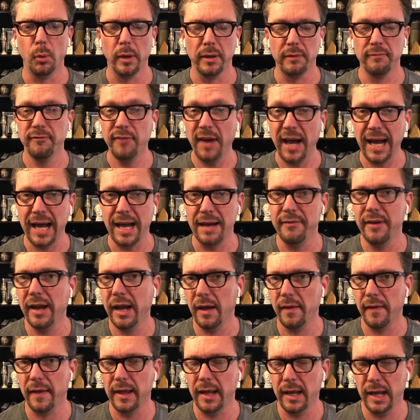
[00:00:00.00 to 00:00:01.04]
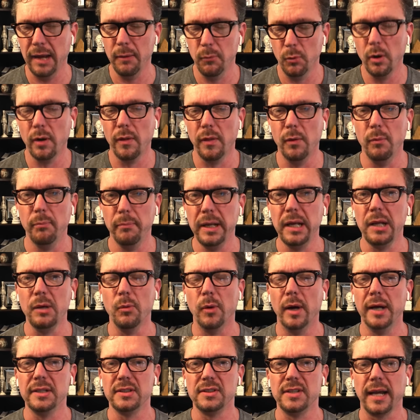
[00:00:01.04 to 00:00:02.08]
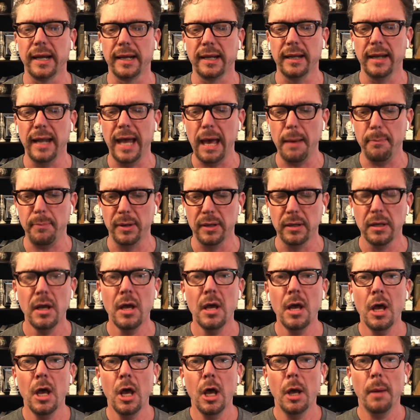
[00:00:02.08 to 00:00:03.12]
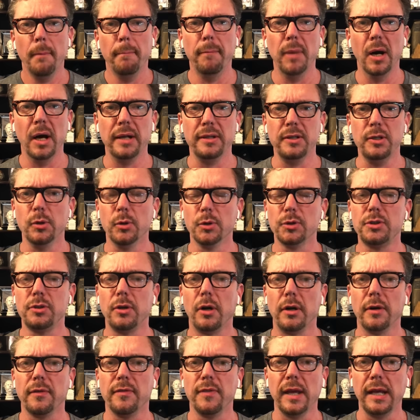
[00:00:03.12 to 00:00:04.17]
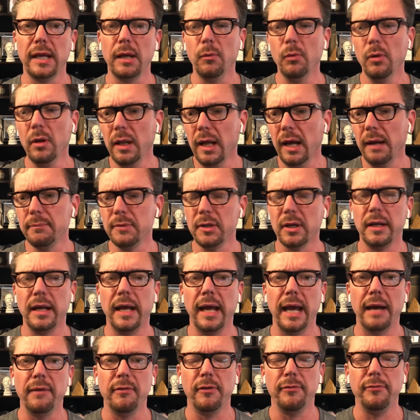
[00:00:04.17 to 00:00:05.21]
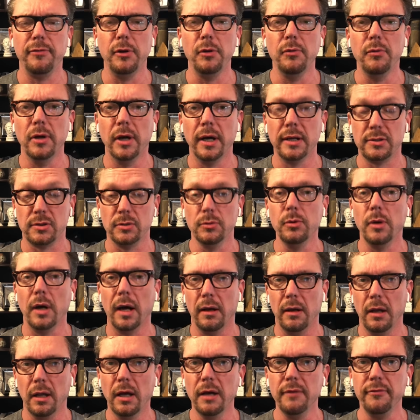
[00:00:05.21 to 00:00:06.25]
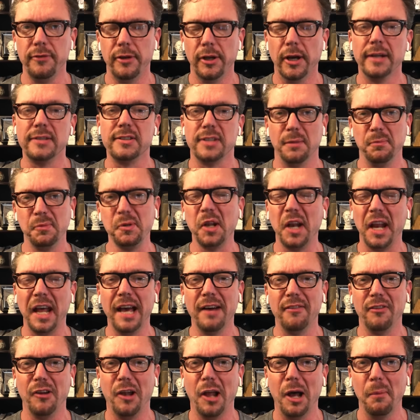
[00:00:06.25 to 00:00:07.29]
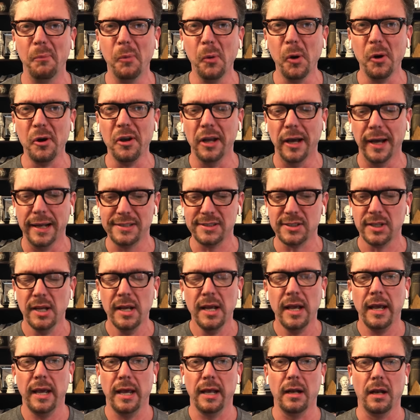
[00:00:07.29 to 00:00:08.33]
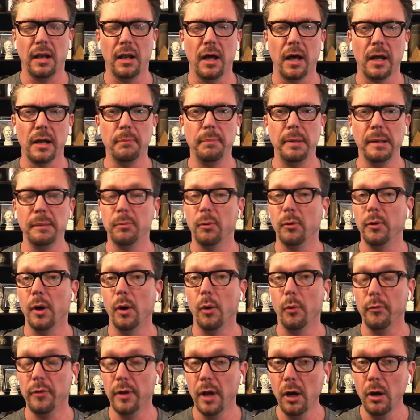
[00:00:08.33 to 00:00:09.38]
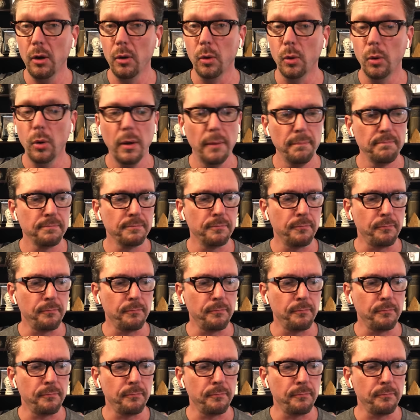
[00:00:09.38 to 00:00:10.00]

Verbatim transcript: point five, how that, one of the many ways that can happen. But you'll start thinking, well, I'm going to have a few nuts. Ooh, I love nuts. I'm going to have a lot more nuts. And a lot of people don't know